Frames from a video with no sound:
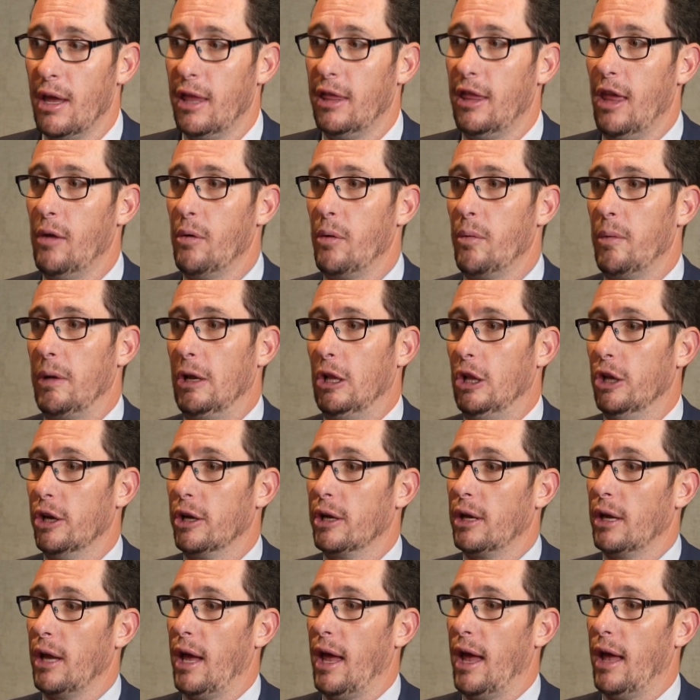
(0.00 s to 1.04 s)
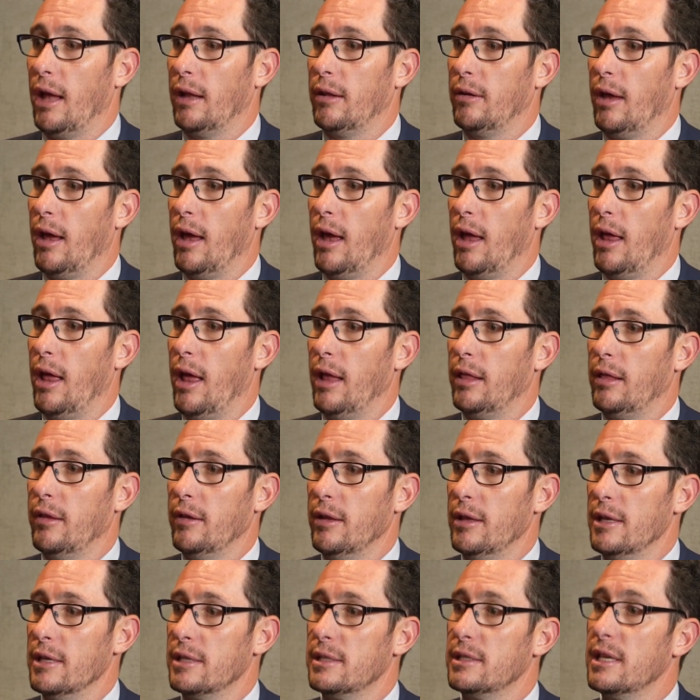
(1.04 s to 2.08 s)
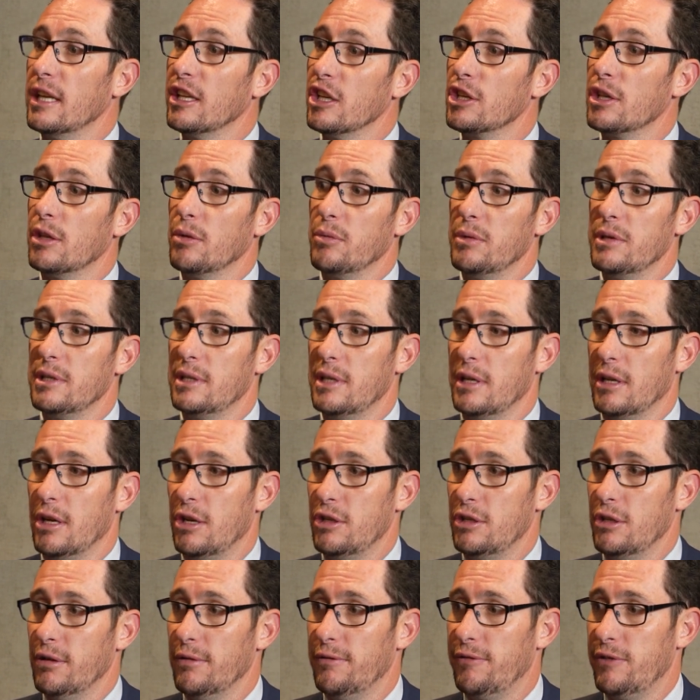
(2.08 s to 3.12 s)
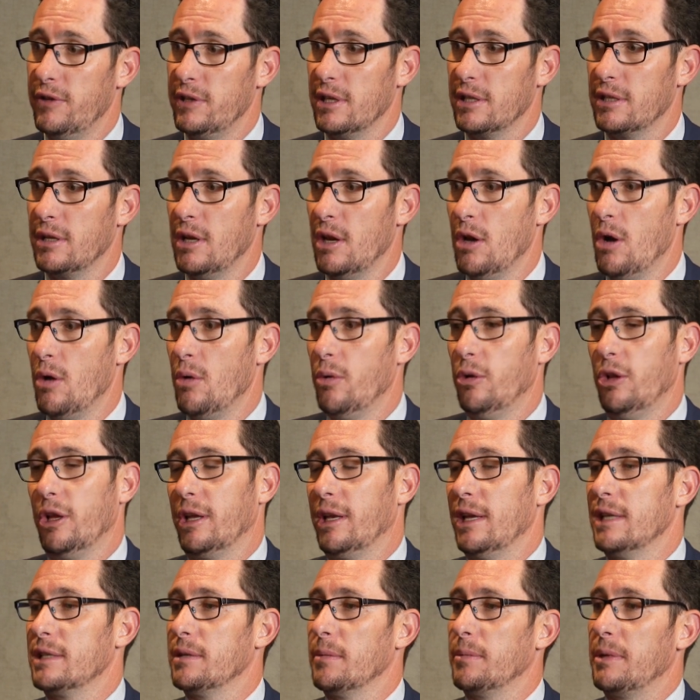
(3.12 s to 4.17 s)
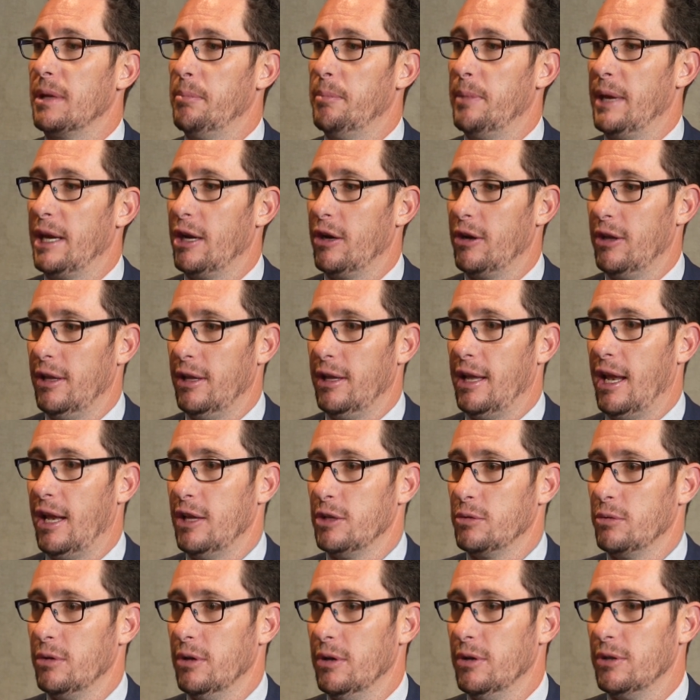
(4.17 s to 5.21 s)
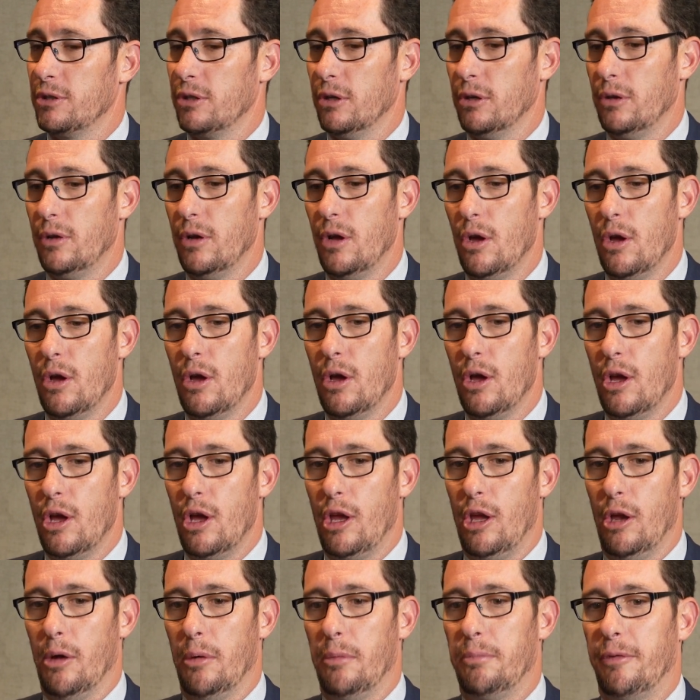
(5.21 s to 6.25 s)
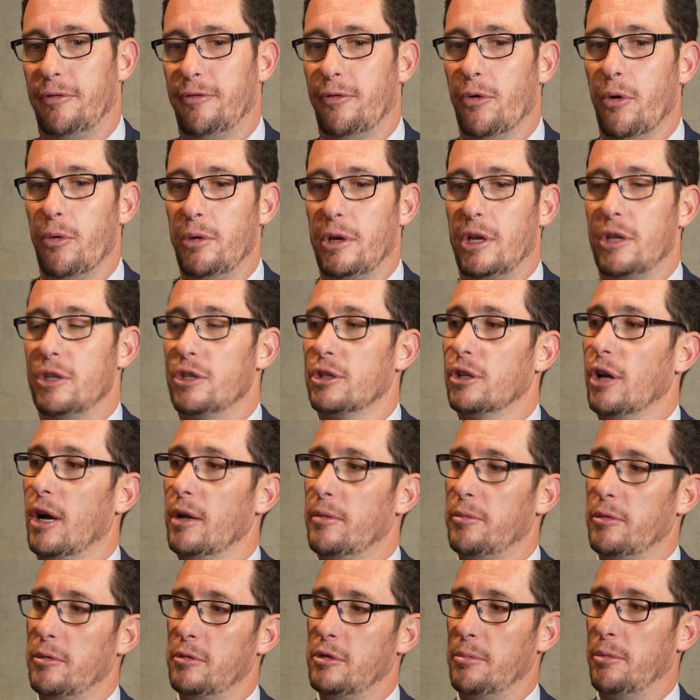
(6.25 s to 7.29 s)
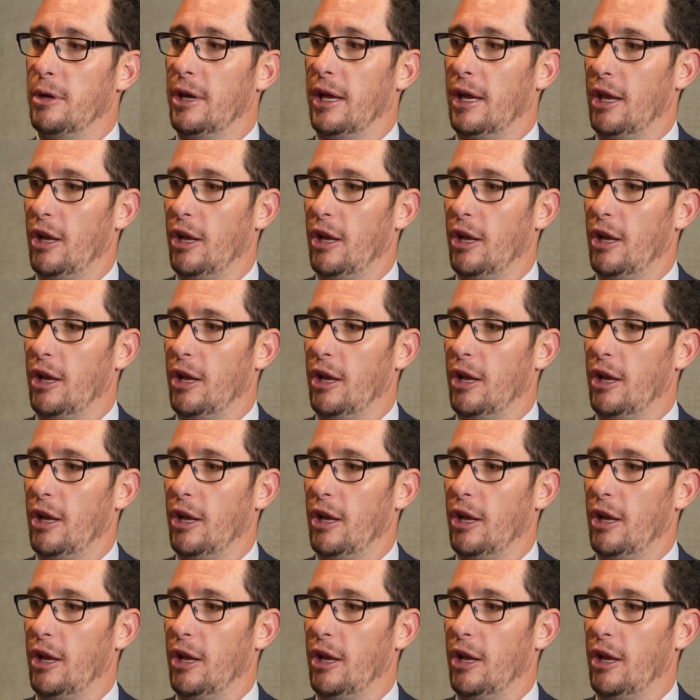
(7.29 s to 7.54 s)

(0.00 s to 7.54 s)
Then when we look at uh, at the, the signature that we see in our geophysics, we're looking at something bigger than that as well. So. You know, before we can start to, to put